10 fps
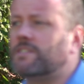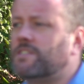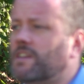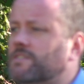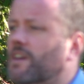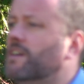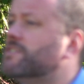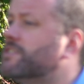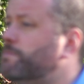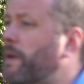States
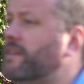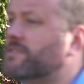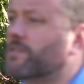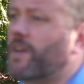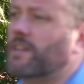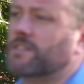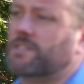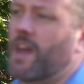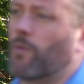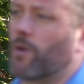Space Surveillance
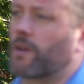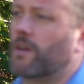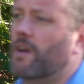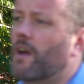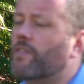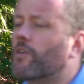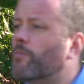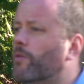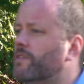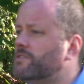Network, there are
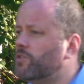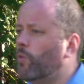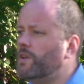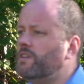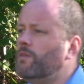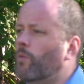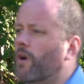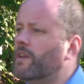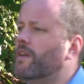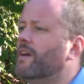more than
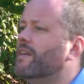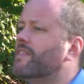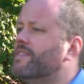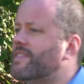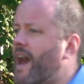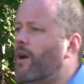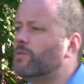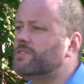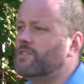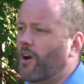
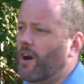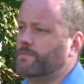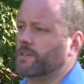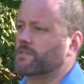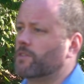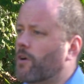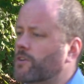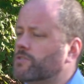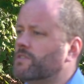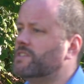21,000 objects
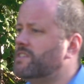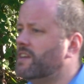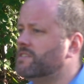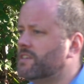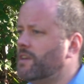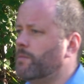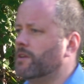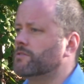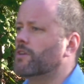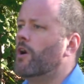larger than 10
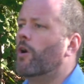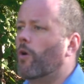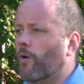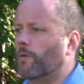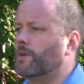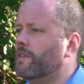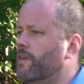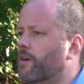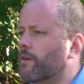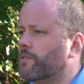centimeters orbiting
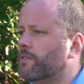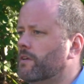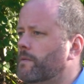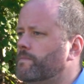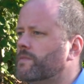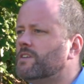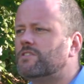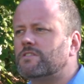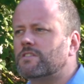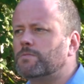the Earth.
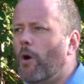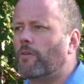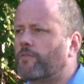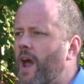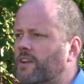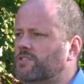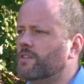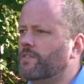Just a small fraction of